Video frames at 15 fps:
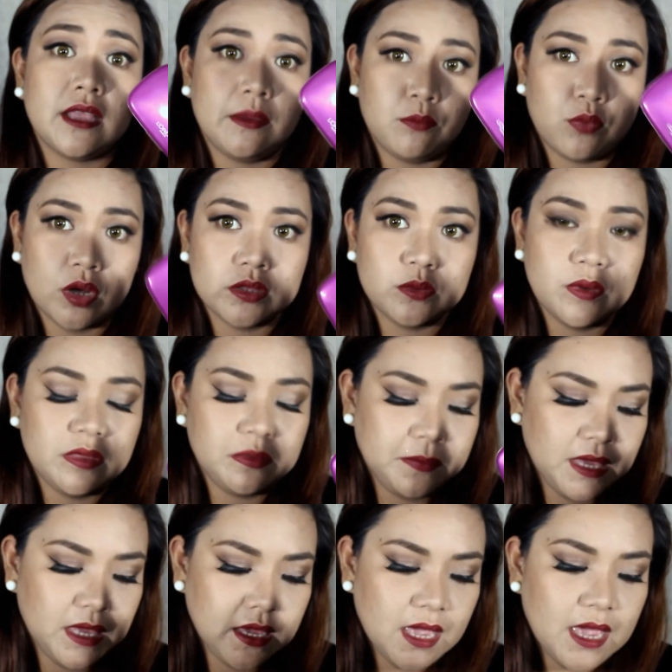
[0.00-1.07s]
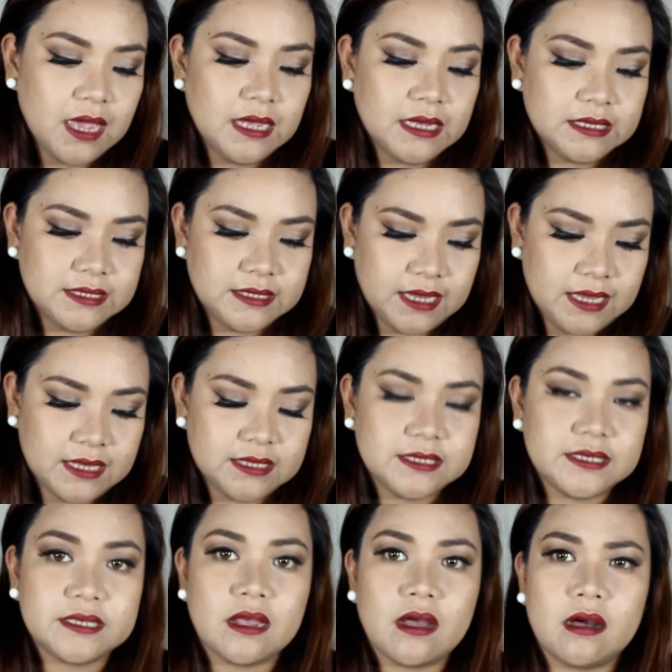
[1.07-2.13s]
I brought with me,
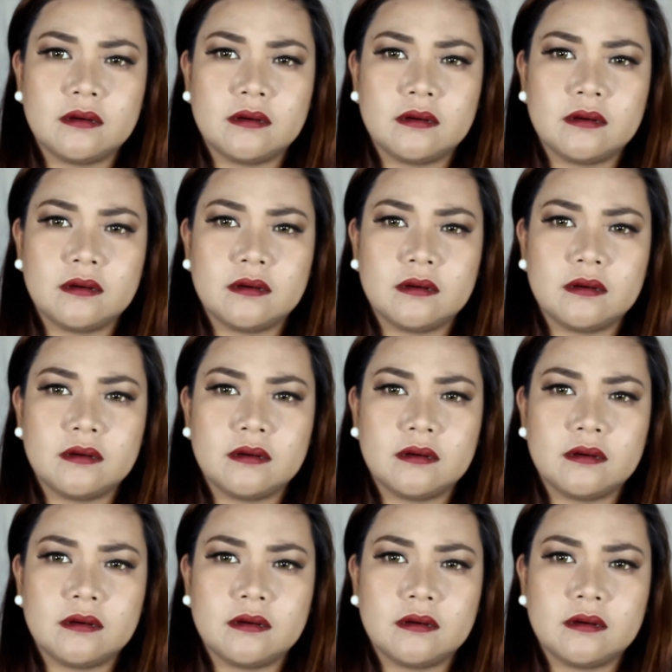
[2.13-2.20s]
since